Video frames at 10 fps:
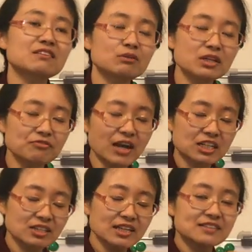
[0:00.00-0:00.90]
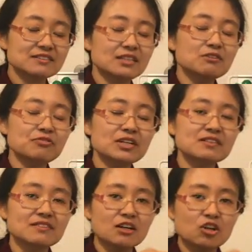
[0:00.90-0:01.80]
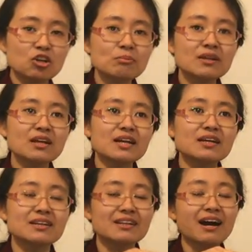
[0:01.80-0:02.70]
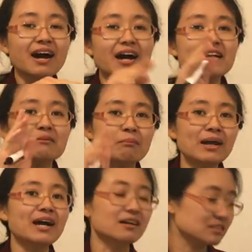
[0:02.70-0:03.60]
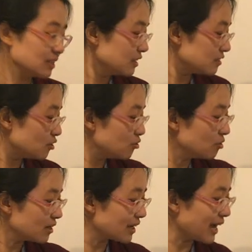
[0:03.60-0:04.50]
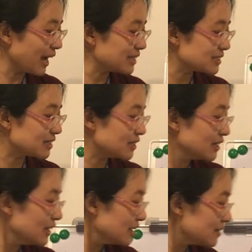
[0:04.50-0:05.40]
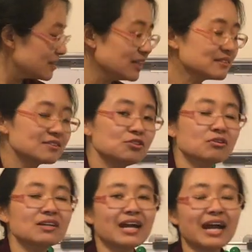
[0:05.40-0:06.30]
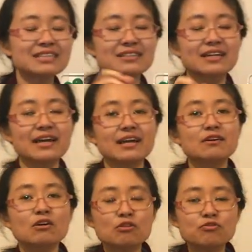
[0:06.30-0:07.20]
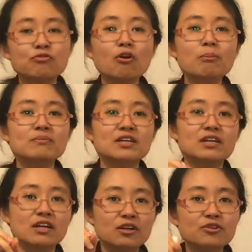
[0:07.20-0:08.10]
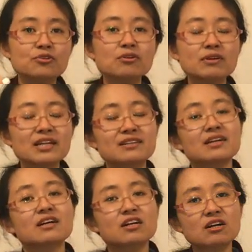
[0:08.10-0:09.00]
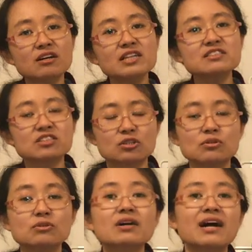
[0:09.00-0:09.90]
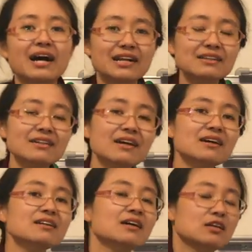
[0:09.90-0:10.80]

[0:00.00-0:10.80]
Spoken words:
So if it is accumulated in a high amount, the uric acid, this uric acid can form the uric crystal and then